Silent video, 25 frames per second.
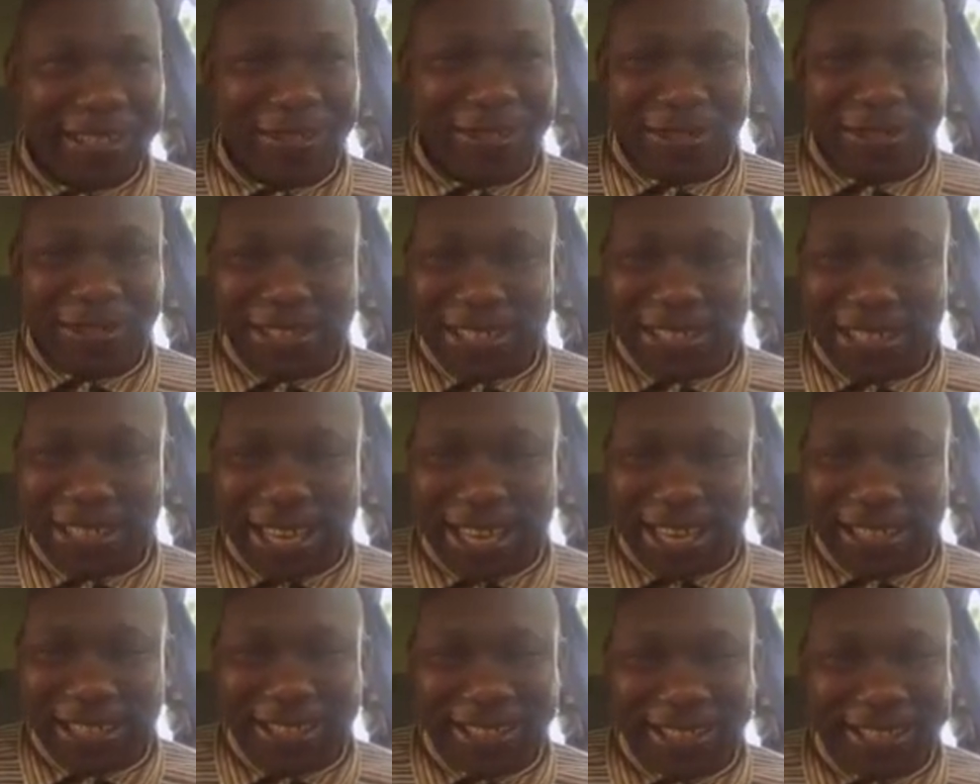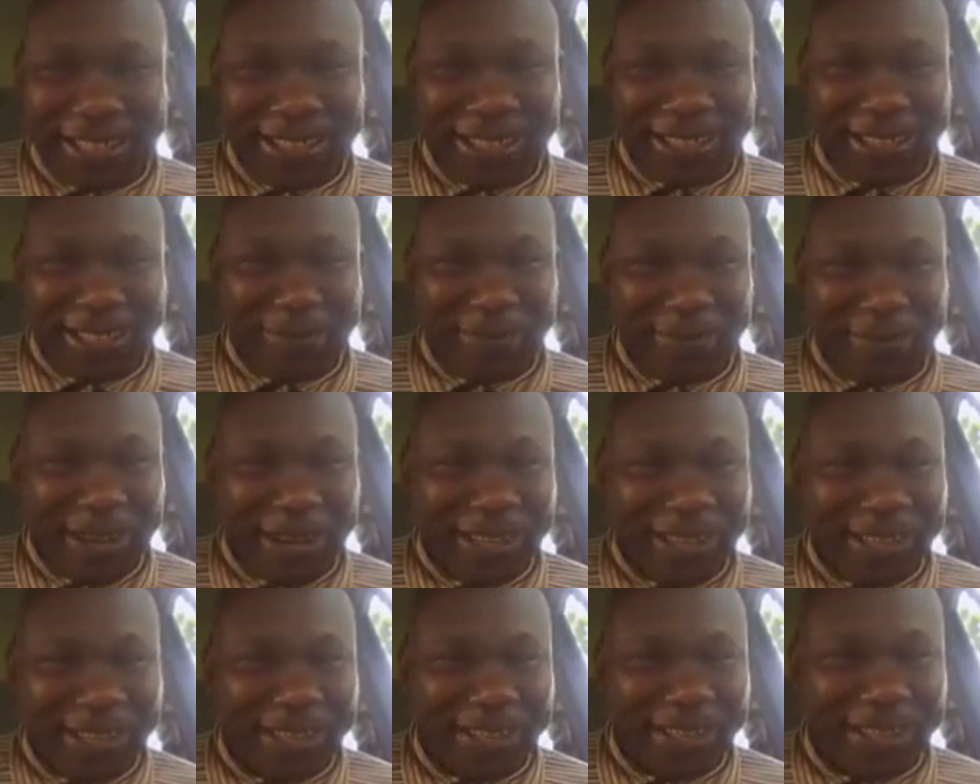nothing like this in the
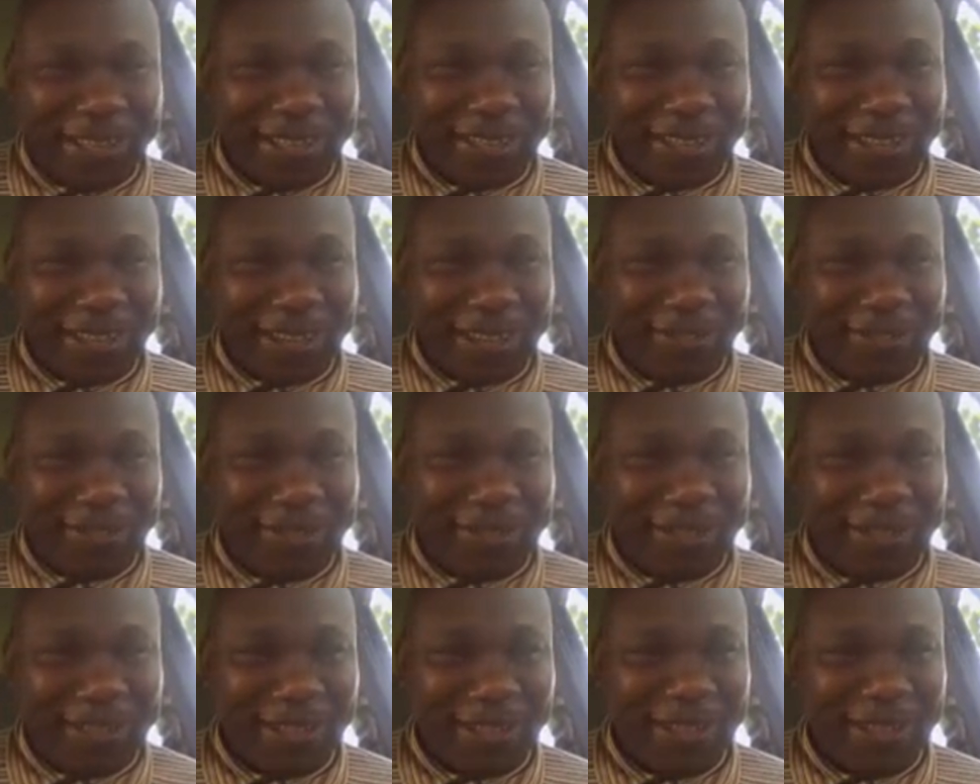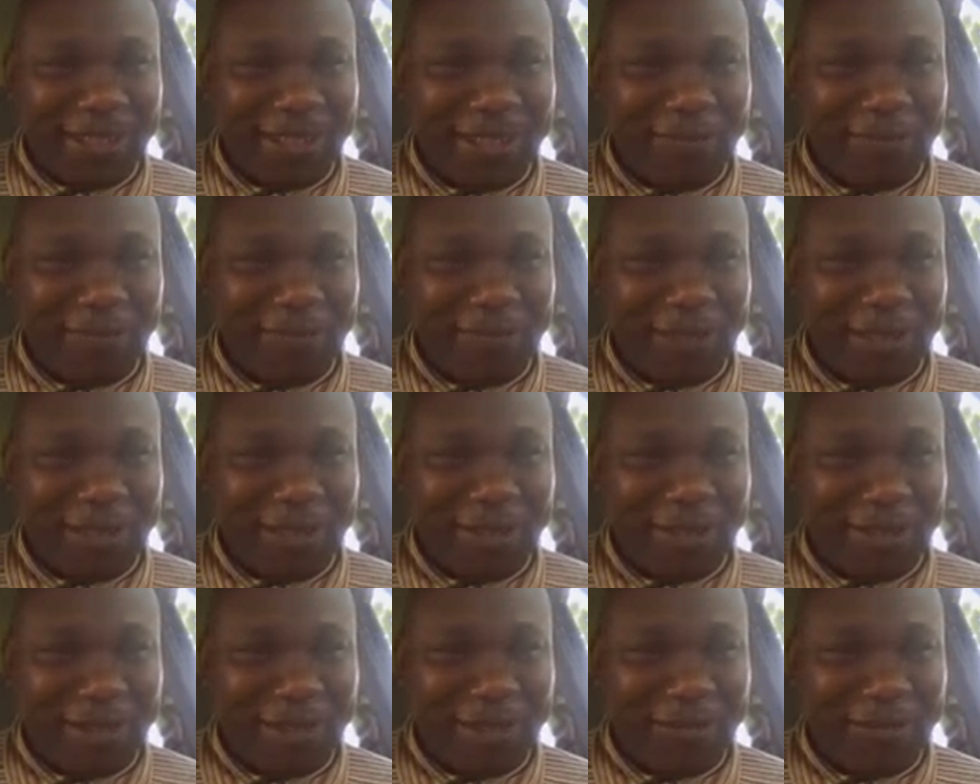market. Uh, you see, it, it's
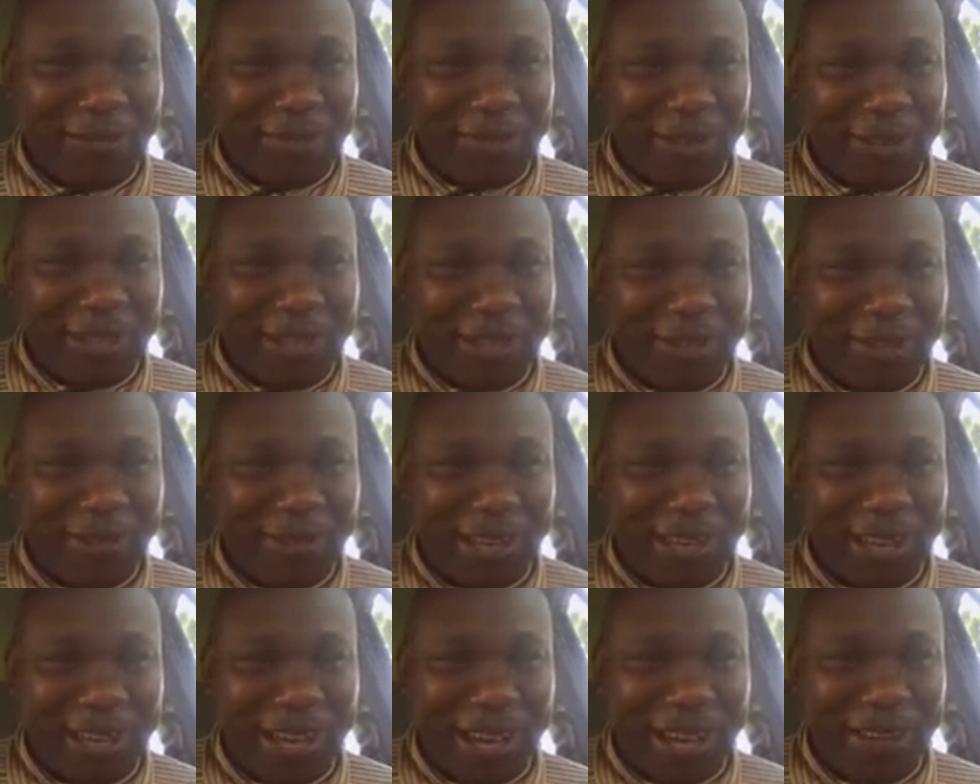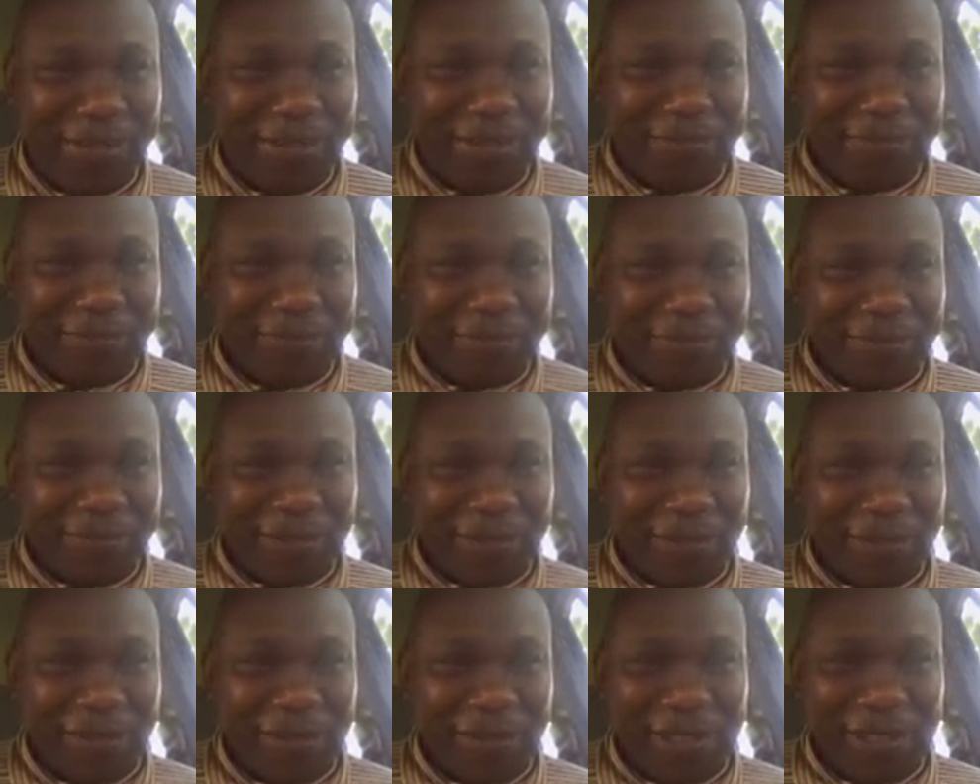going to bring you here.
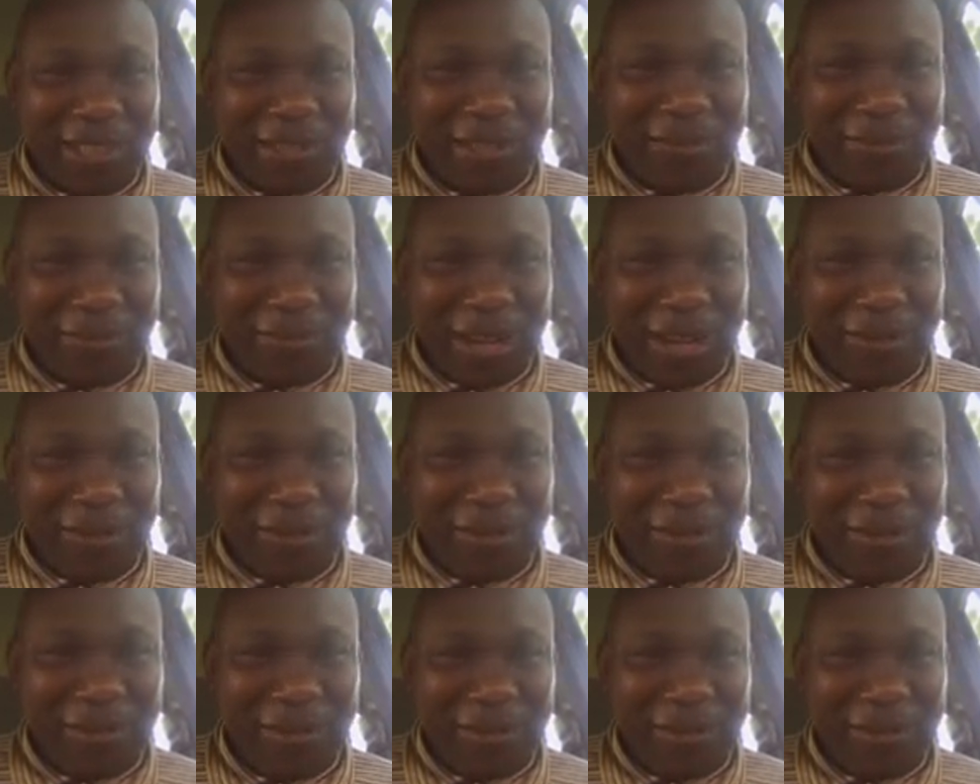This is where you go